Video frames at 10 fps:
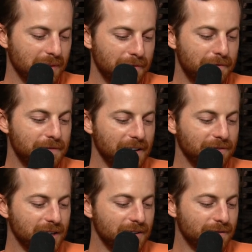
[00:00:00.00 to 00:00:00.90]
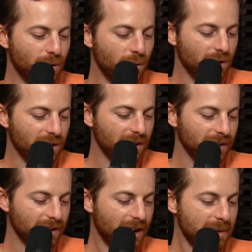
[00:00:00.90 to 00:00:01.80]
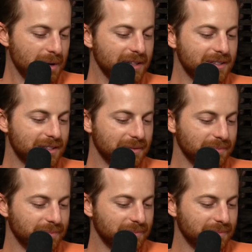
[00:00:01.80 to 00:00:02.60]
54 comments.